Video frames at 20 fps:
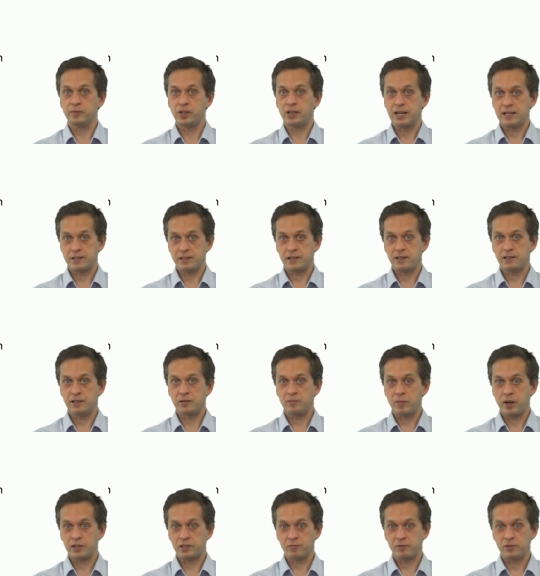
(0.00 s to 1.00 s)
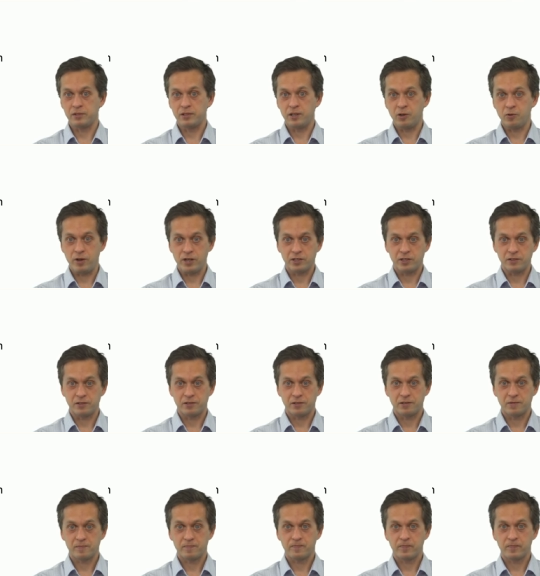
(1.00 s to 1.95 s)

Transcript: classical Maxwell's equations.